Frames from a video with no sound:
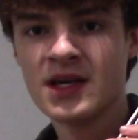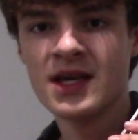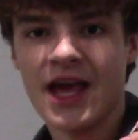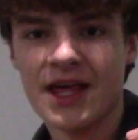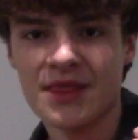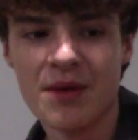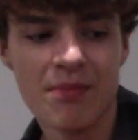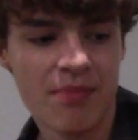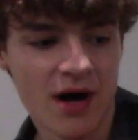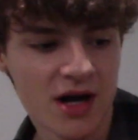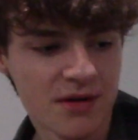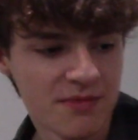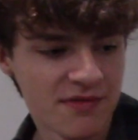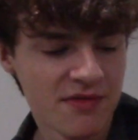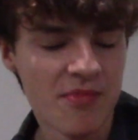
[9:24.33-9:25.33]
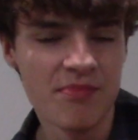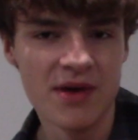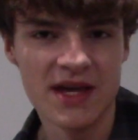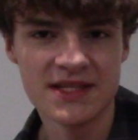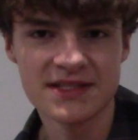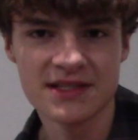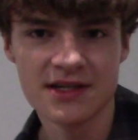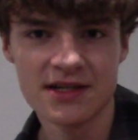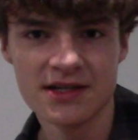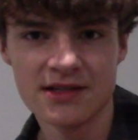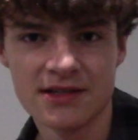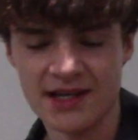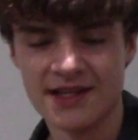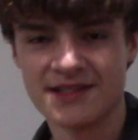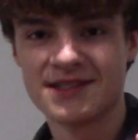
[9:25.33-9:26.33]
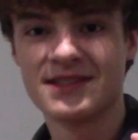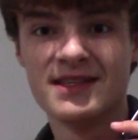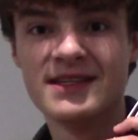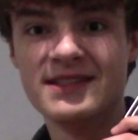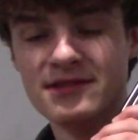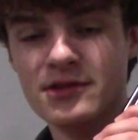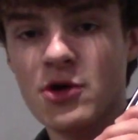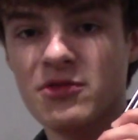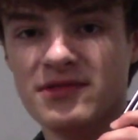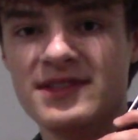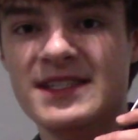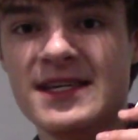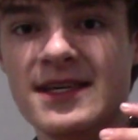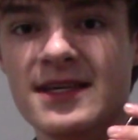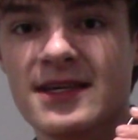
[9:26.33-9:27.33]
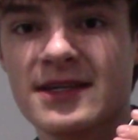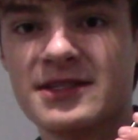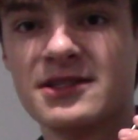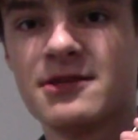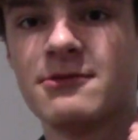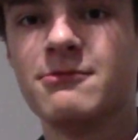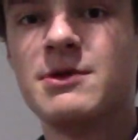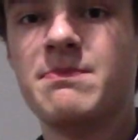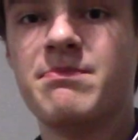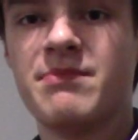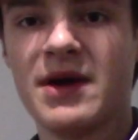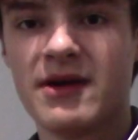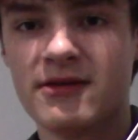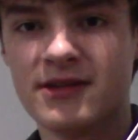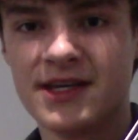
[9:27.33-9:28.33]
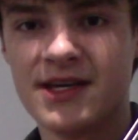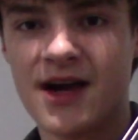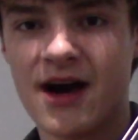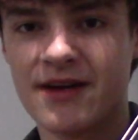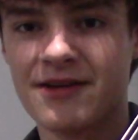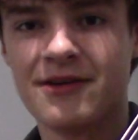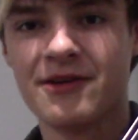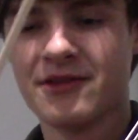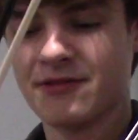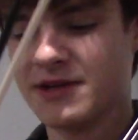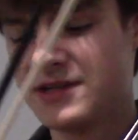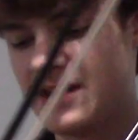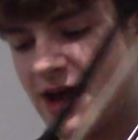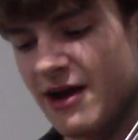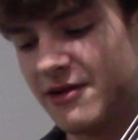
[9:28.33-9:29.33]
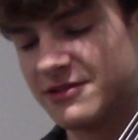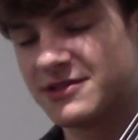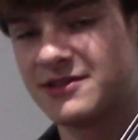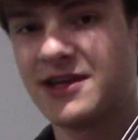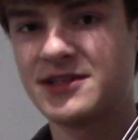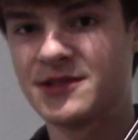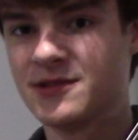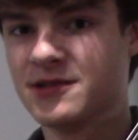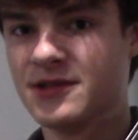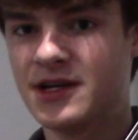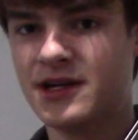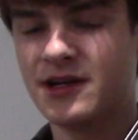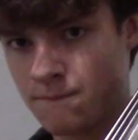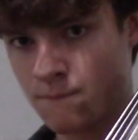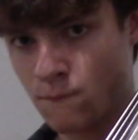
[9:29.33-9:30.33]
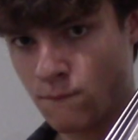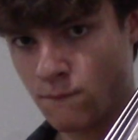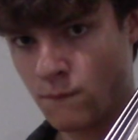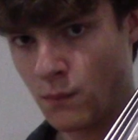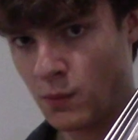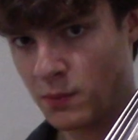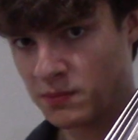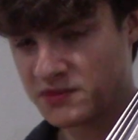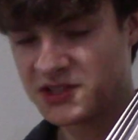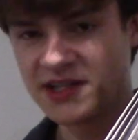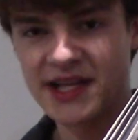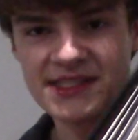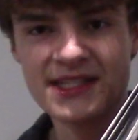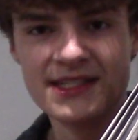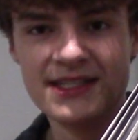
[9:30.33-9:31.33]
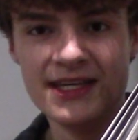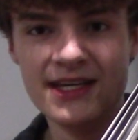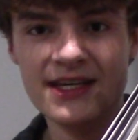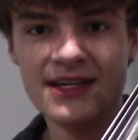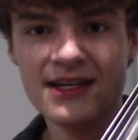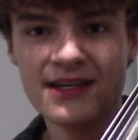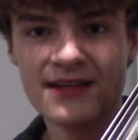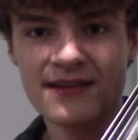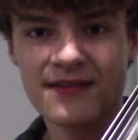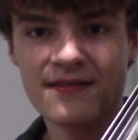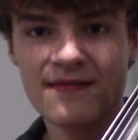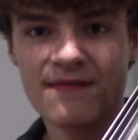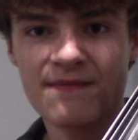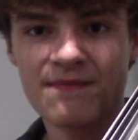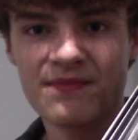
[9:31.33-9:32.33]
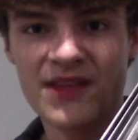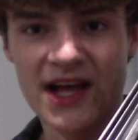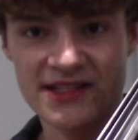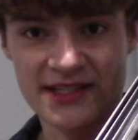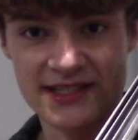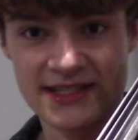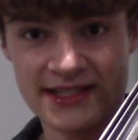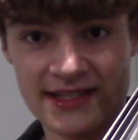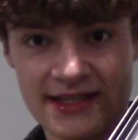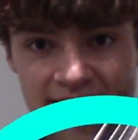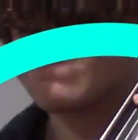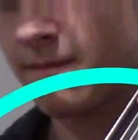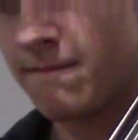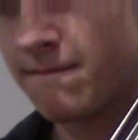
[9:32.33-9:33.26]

and the bottom of the bass line, it's the note D. So we barely got it all the way down, so that's great. So that's a D, that's a C.